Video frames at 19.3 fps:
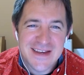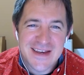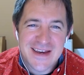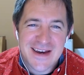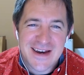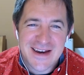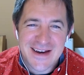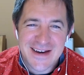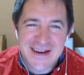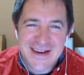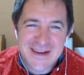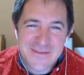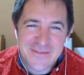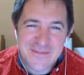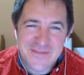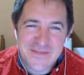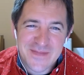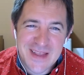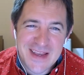
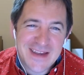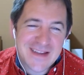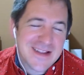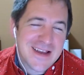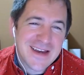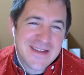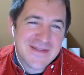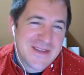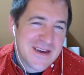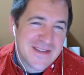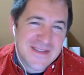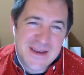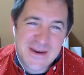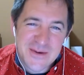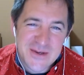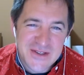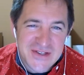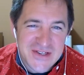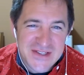thought
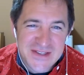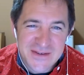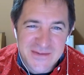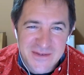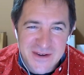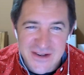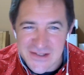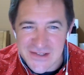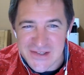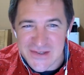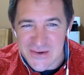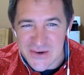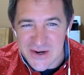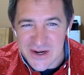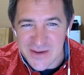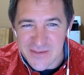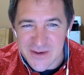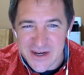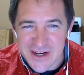that was just a fun
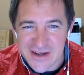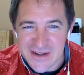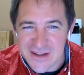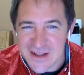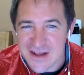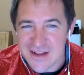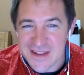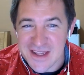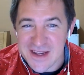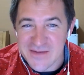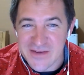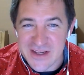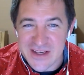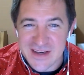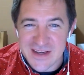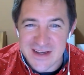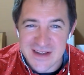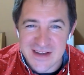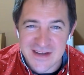story, but I'll leave
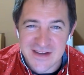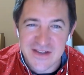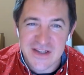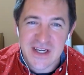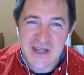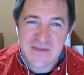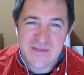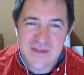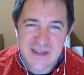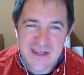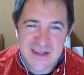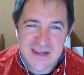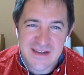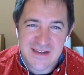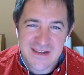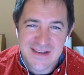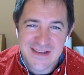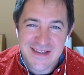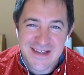it to Jim
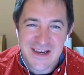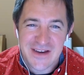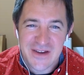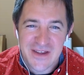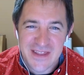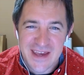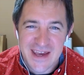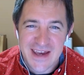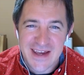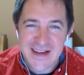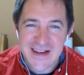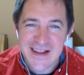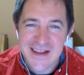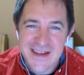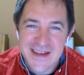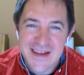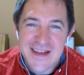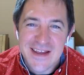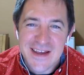to tell you that.
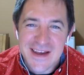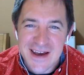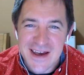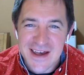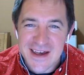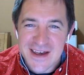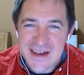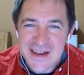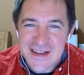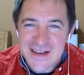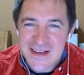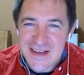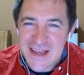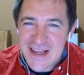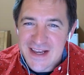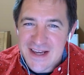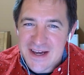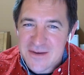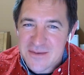
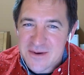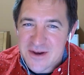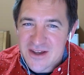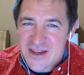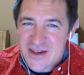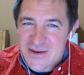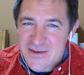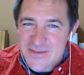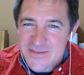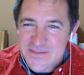Nate, how about you?